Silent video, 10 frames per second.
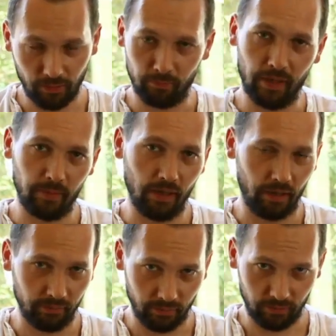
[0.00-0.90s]
Maybe I
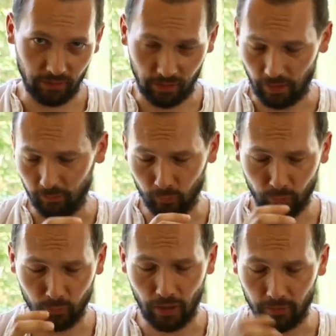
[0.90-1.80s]

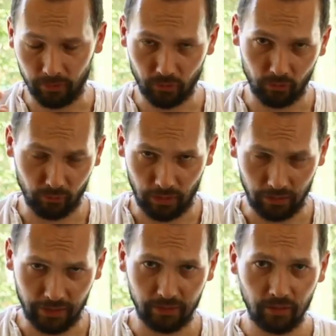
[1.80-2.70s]
will show
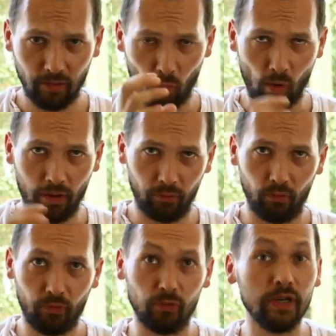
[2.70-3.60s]
later 1 2
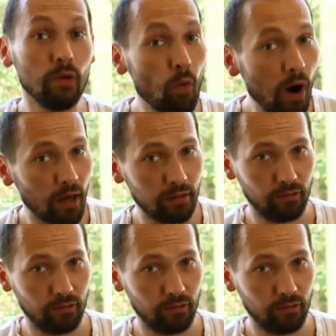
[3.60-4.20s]
3 1.